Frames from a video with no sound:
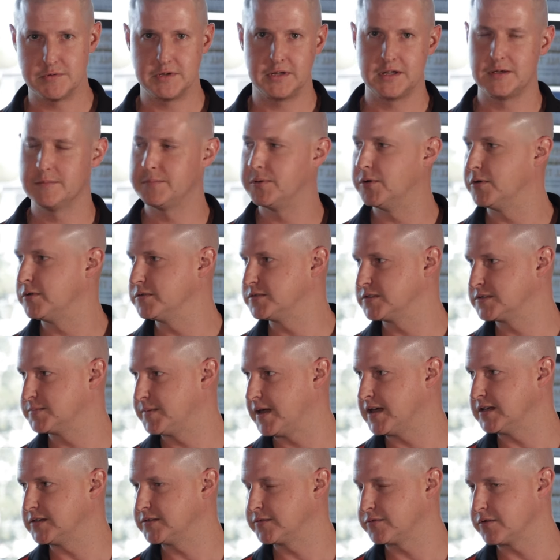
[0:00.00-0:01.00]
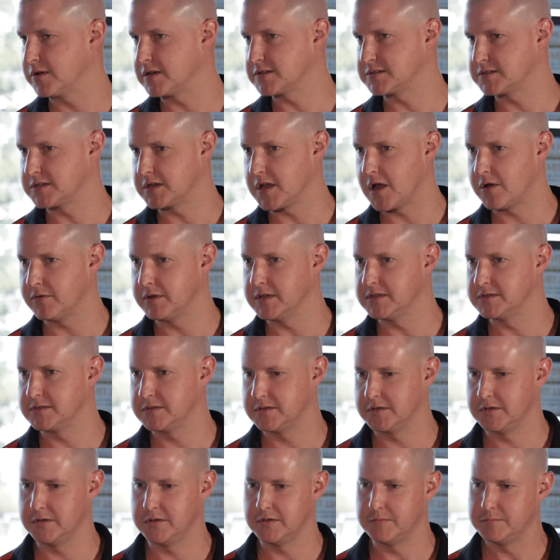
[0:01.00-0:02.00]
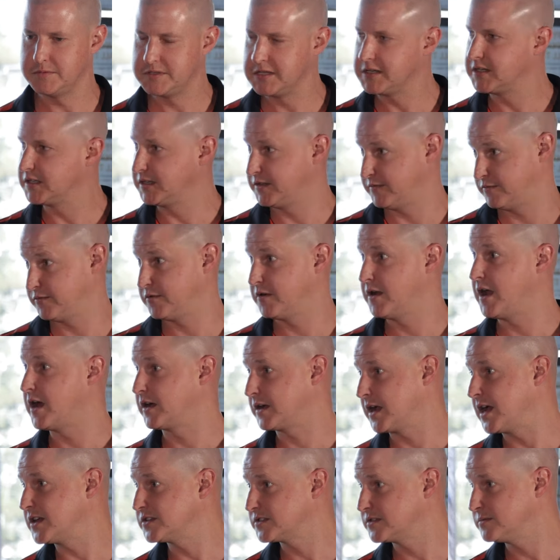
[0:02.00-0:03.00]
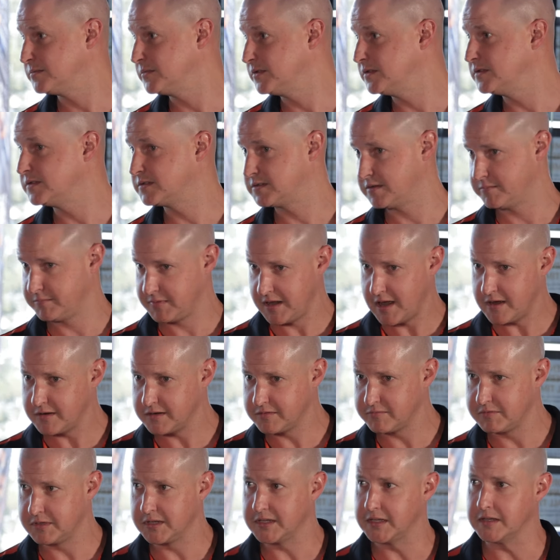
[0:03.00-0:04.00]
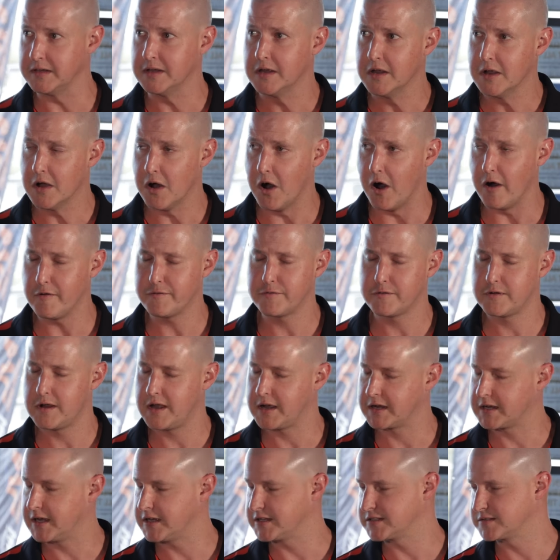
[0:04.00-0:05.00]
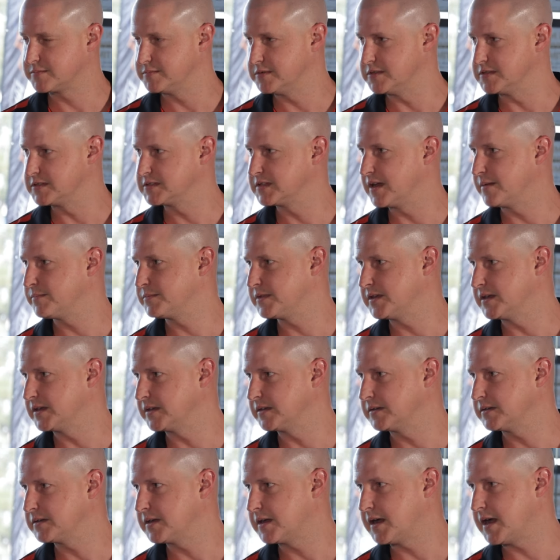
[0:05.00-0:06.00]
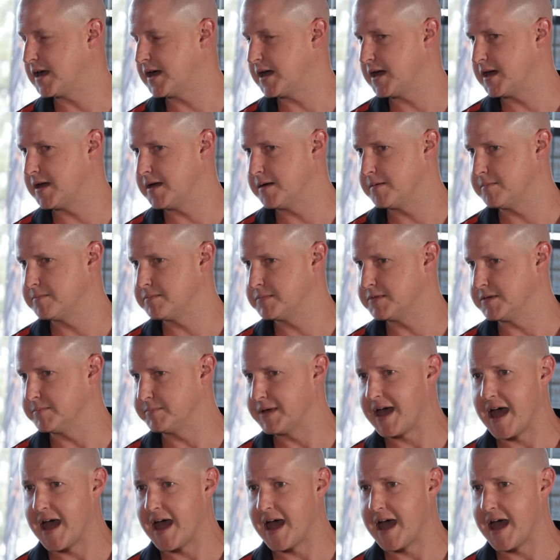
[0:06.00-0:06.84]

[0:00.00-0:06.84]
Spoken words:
a really important space for us to go into, particularly for our customers, and be able to really offer our customers something that